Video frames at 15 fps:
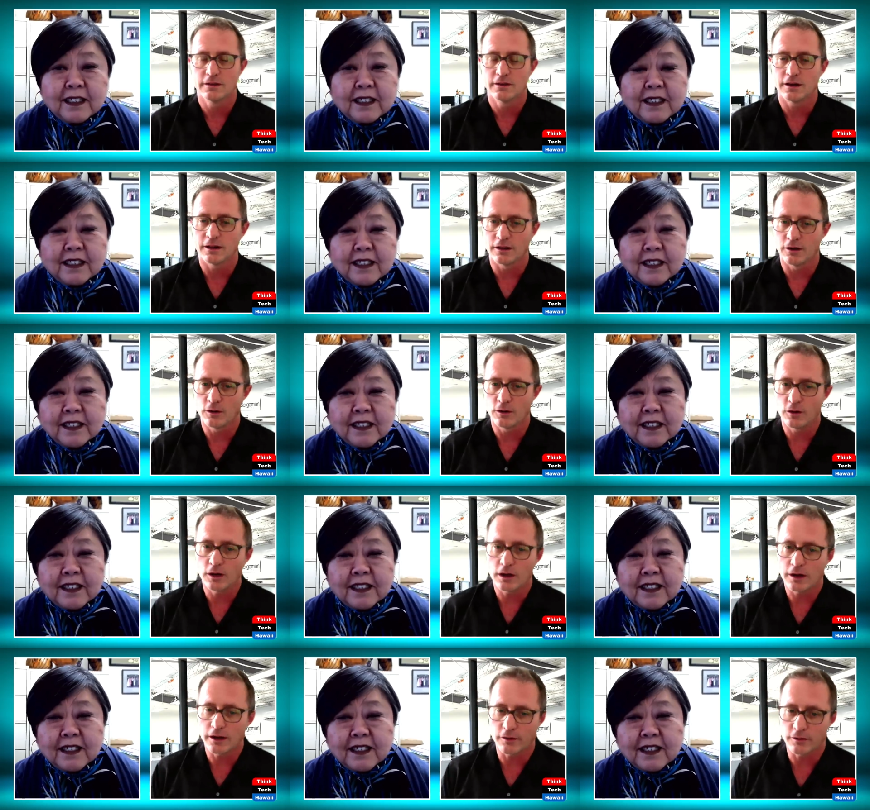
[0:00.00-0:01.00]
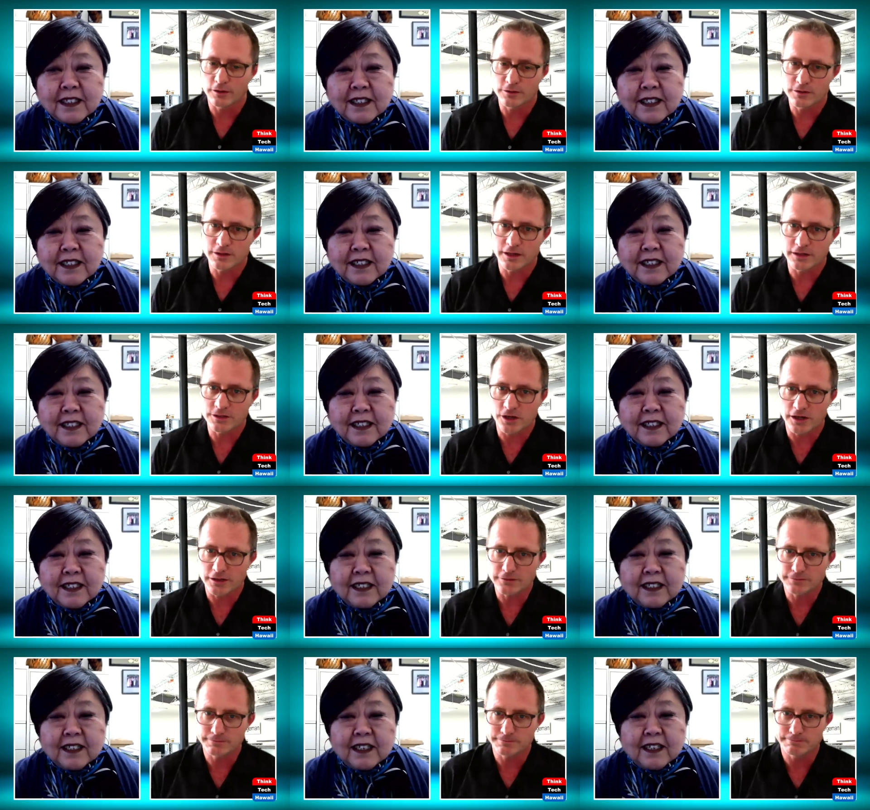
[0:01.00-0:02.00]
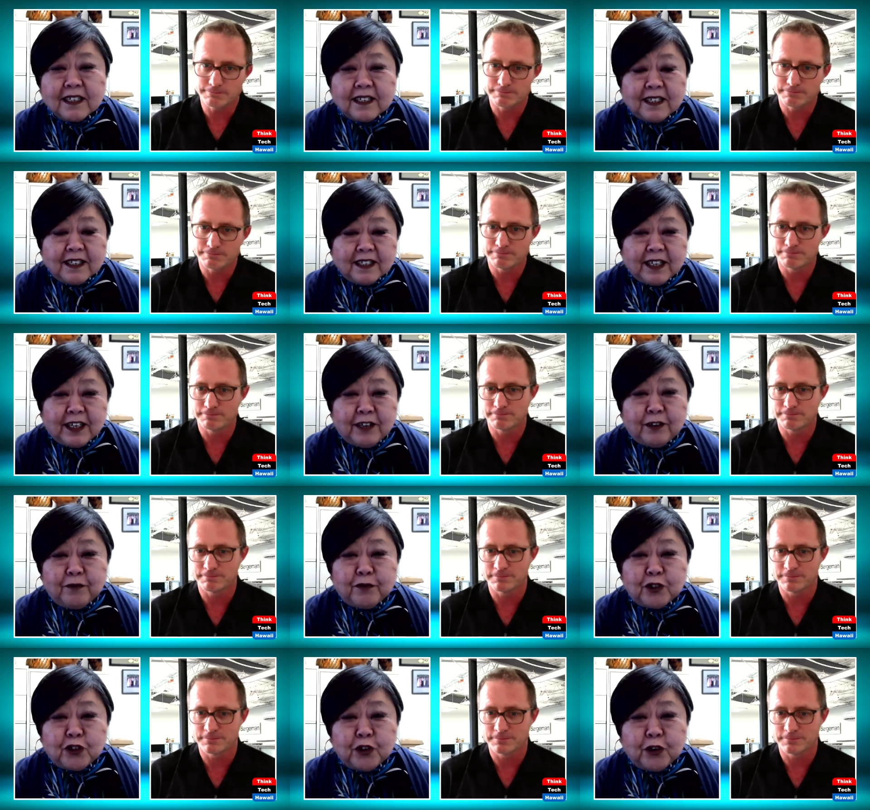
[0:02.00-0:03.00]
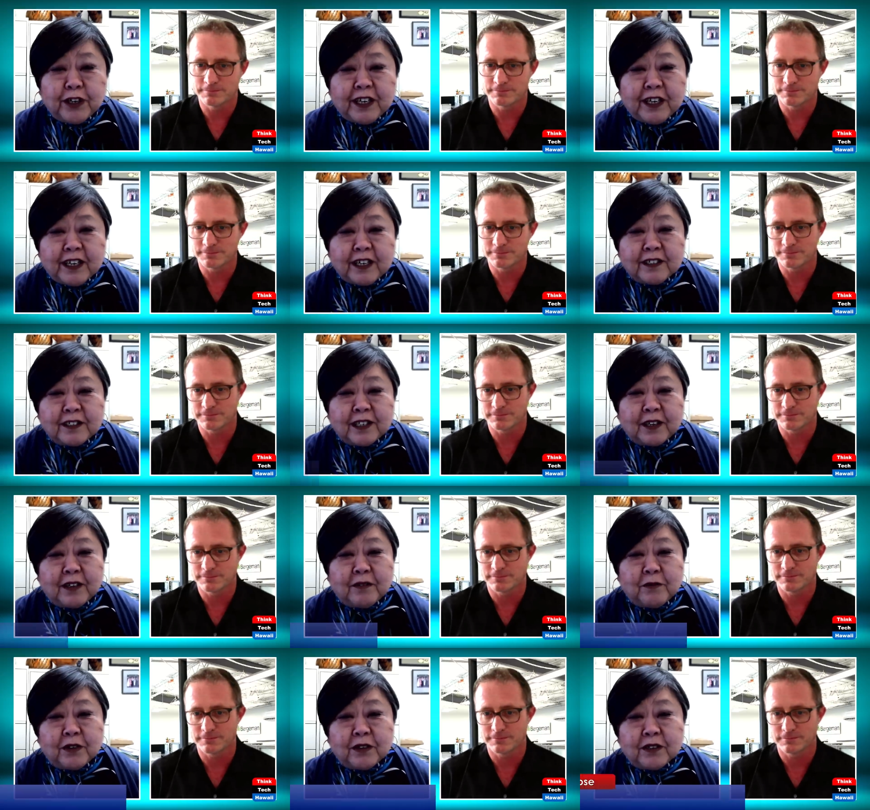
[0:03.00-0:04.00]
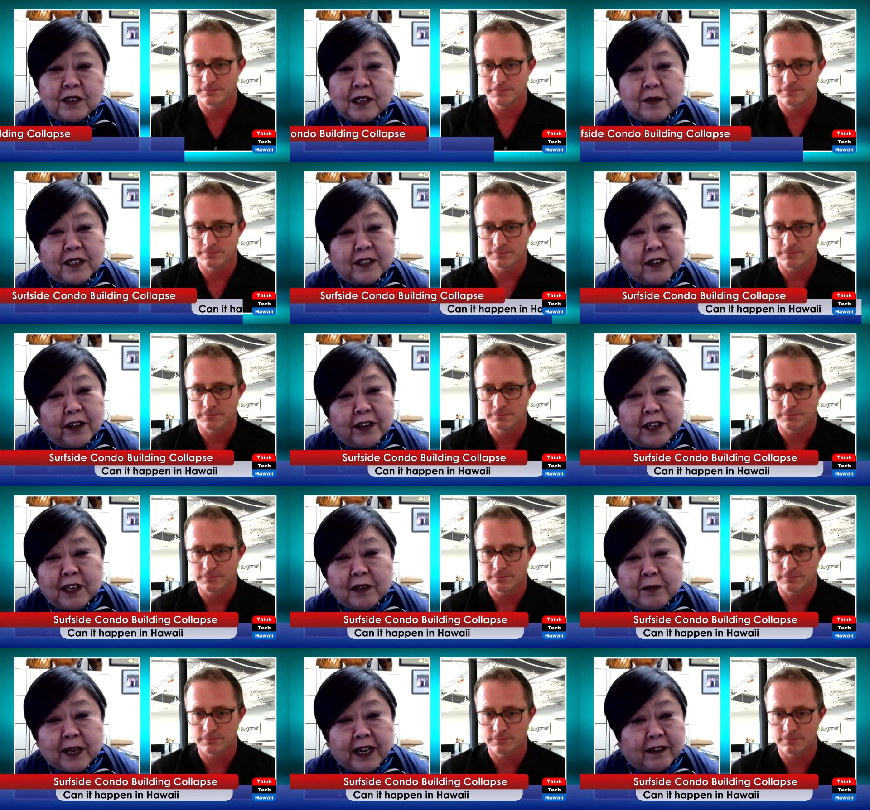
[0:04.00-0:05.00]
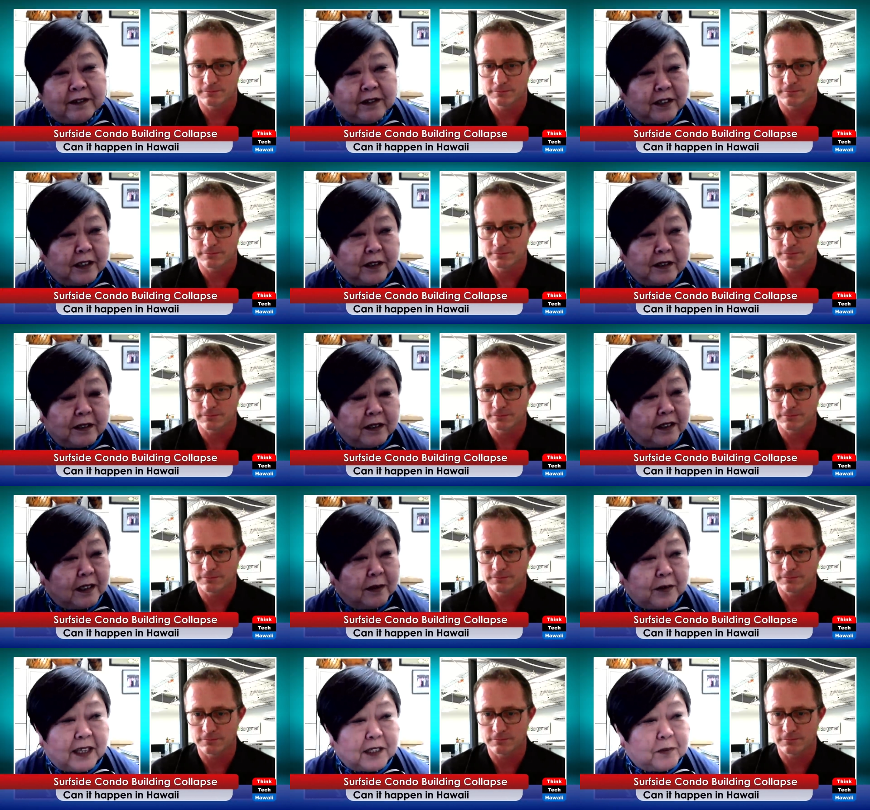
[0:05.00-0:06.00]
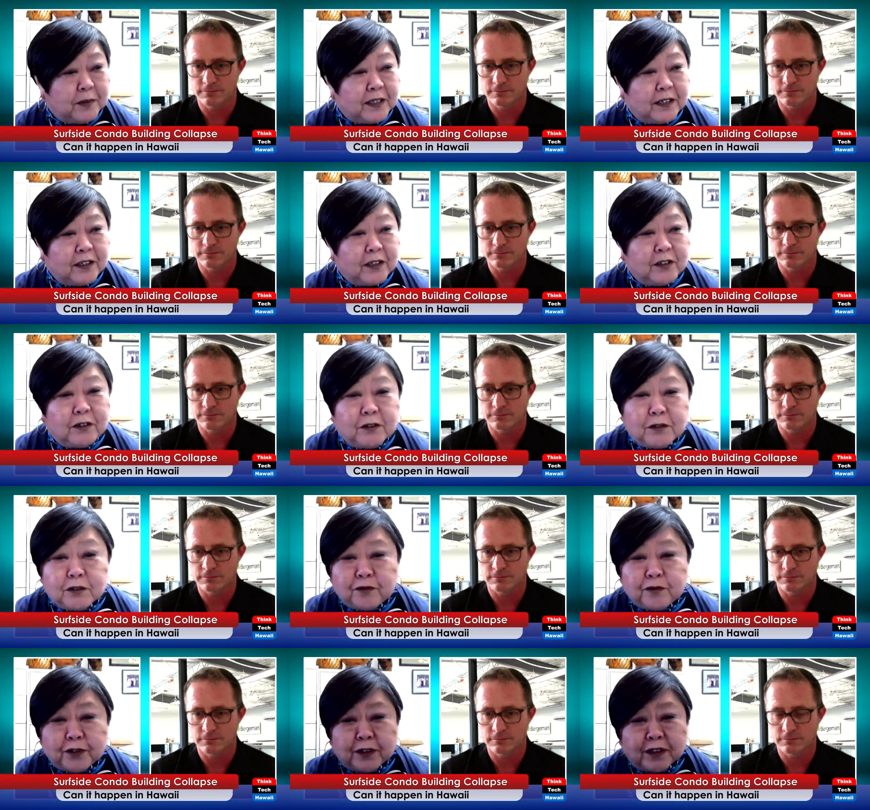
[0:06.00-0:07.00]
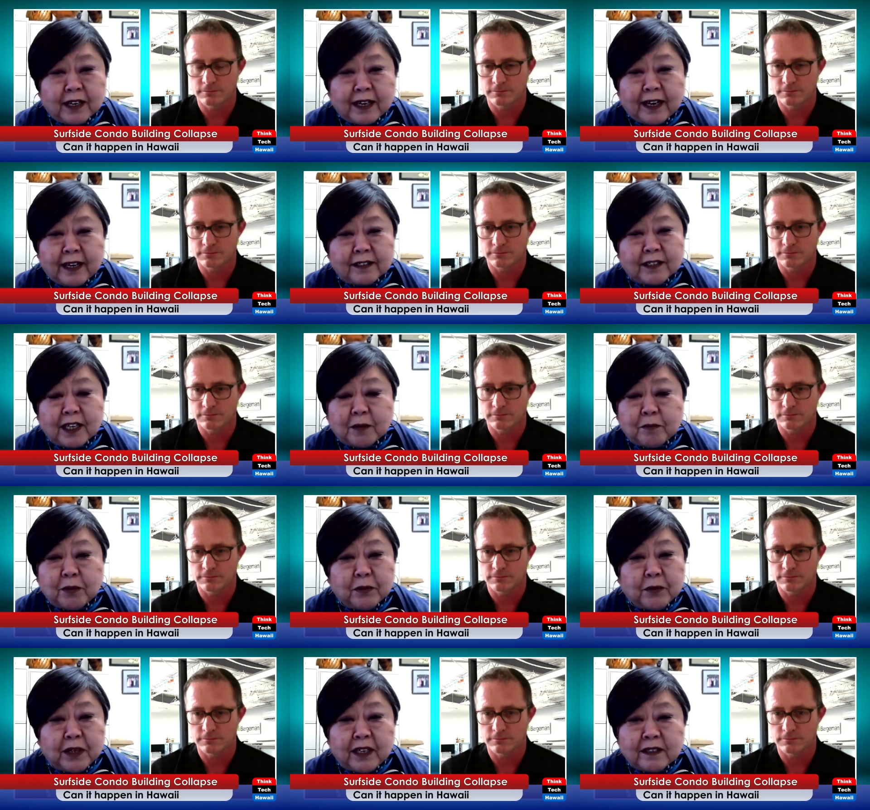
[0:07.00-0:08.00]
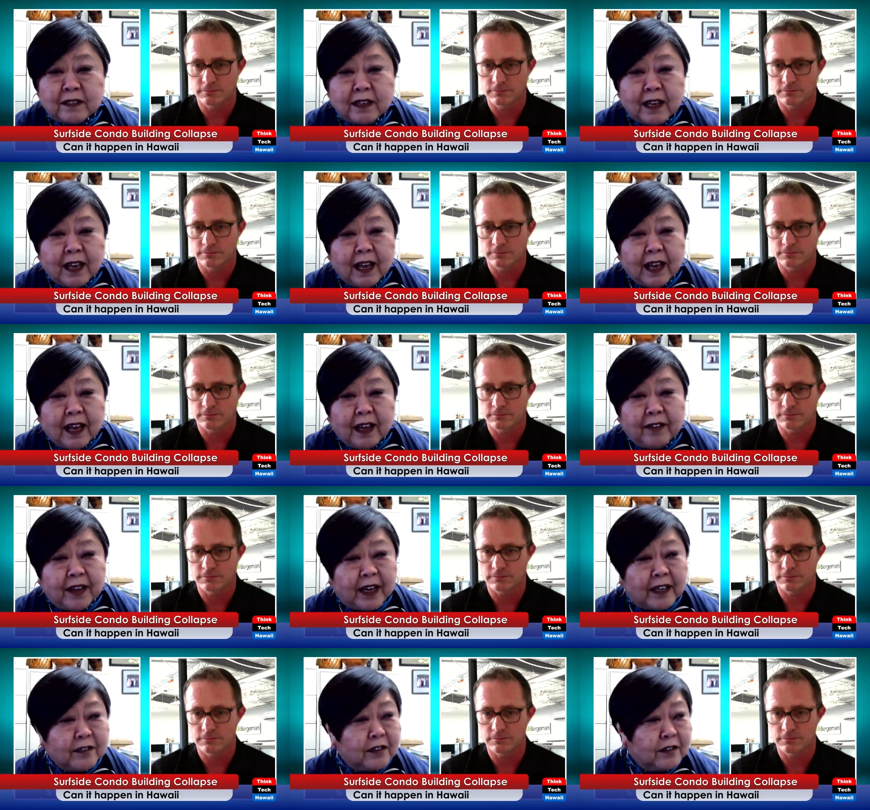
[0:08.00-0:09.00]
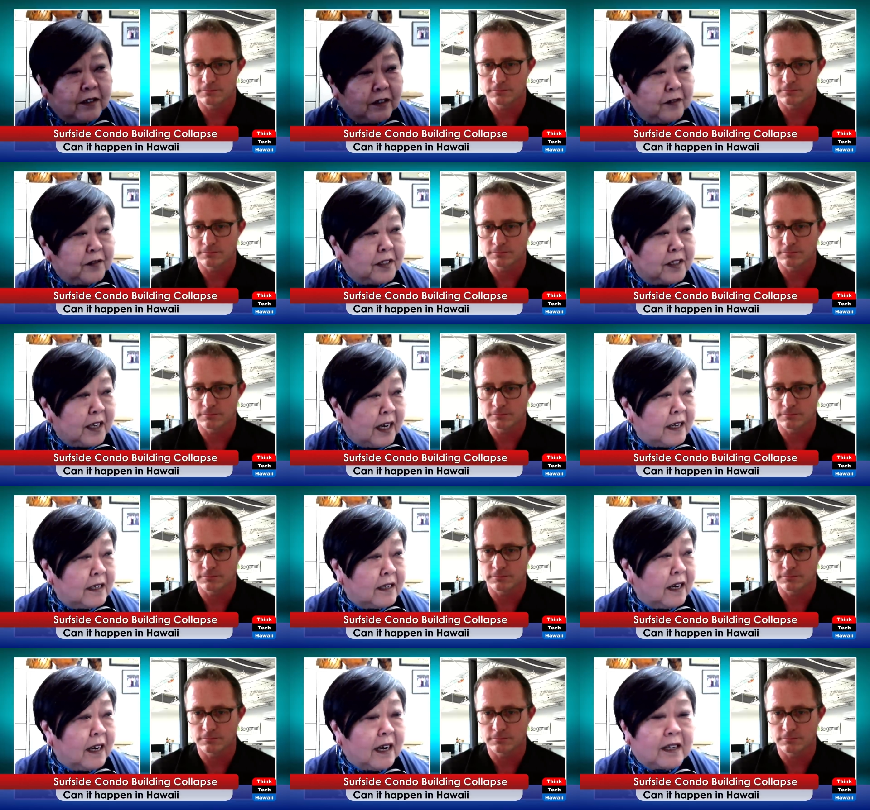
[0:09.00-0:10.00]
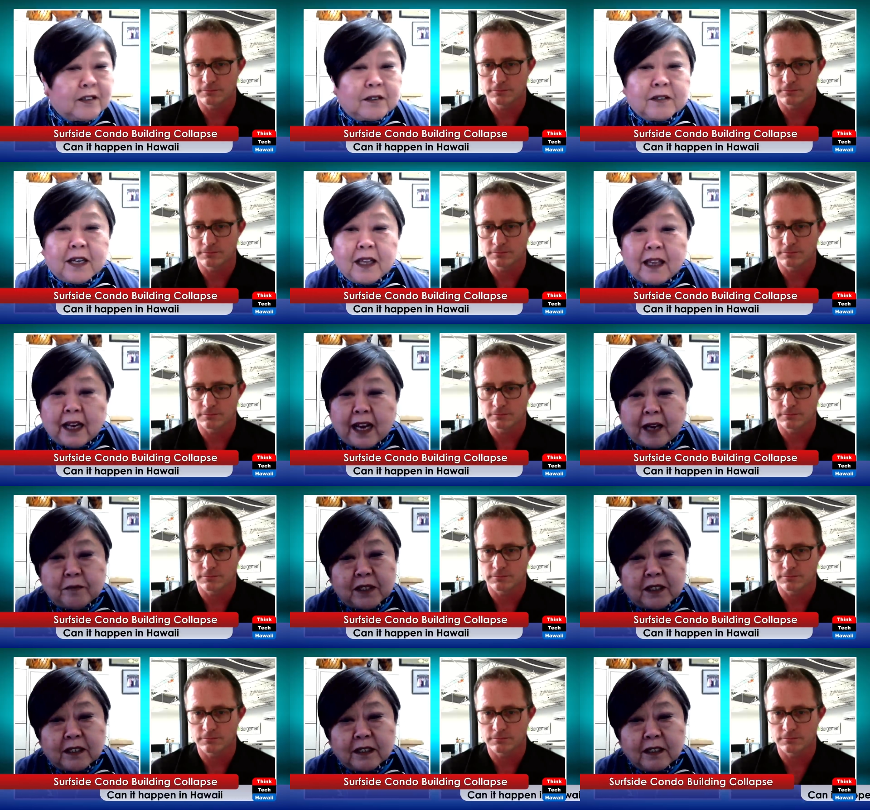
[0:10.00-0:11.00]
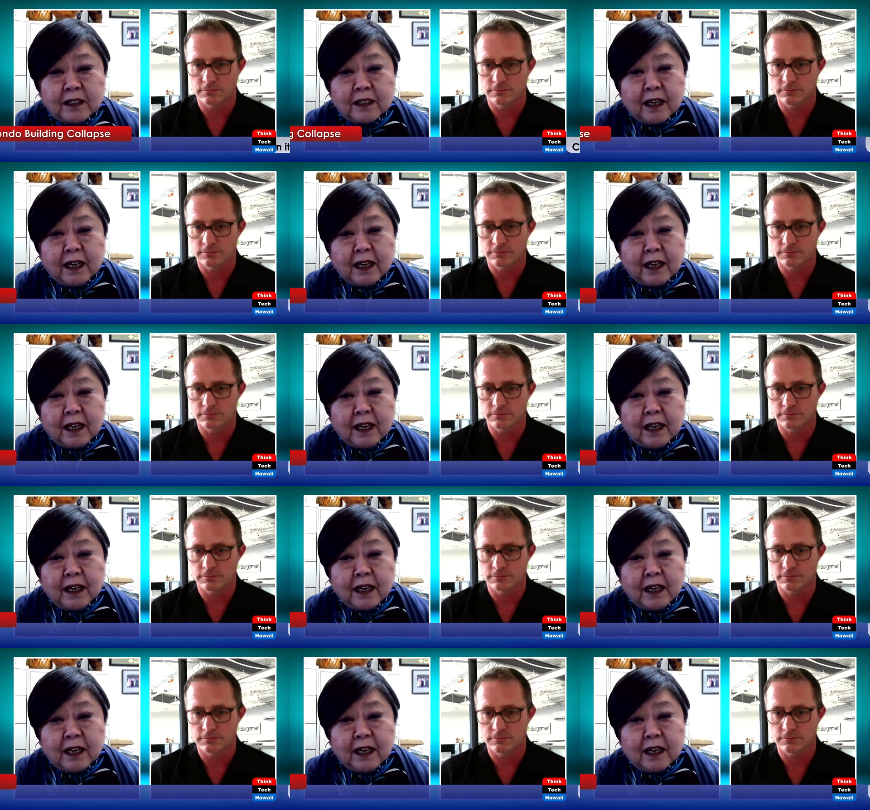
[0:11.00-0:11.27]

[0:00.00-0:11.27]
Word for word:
Speaker 1: Aloha.
Speaker 2: How are you today, Jane? Thank you for joining us. And we're going to be talking about, you know, something that's been in the news for the last couple of weeks, and that's the Surfside Condo Collapse.